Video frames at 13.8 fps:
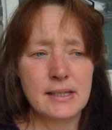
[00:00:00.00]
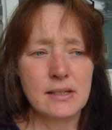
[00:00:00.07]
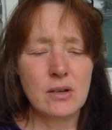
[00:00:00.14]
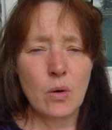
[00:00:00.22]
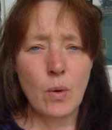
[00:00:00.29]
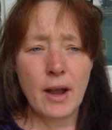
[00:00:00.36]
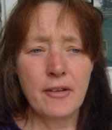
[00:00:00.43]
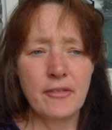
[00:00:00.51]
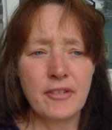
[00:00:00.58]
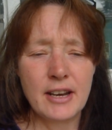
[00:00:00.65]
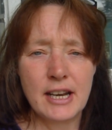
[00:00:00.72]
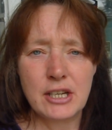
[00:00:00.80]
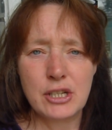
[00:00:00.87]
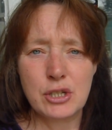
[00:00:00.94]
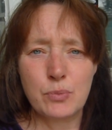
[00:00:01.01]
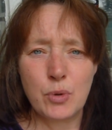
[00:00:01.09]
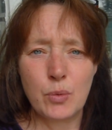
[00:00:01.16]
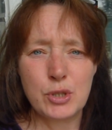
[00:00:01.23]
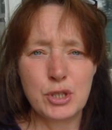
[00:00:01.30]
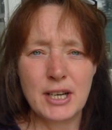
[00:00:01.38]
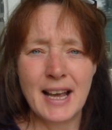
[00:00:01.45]
It's not quite finished, but
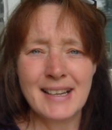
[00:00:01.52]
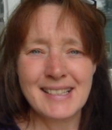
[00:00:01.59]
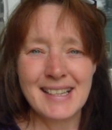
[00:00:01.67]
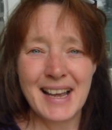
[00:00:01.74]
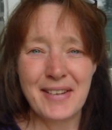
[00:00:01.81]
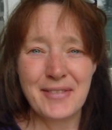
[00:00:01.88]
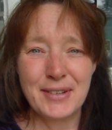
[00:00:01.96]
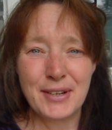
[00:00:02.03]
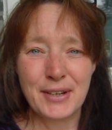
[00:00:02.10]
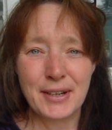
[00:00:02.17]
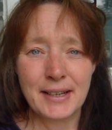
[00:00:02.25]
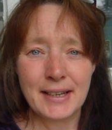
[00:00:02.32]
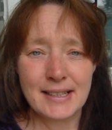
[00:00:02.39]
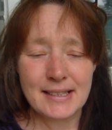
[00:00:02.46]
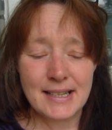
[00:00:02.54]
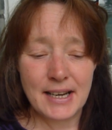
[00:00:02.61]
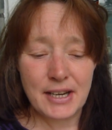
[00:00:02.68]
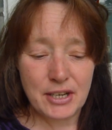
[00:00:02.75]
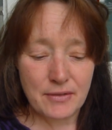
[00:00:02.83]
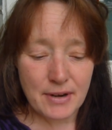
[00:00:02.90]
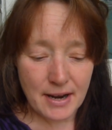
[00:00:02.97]
would you like to have a look, and I'll
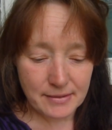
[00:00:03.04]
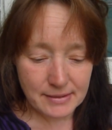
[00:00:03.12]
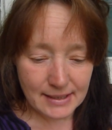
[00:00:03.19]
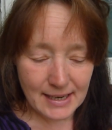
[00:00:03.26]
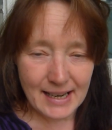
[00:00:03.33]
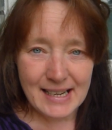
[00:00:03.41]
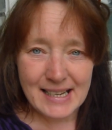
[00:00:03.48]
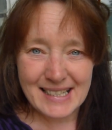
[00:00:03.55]
turn you around and let you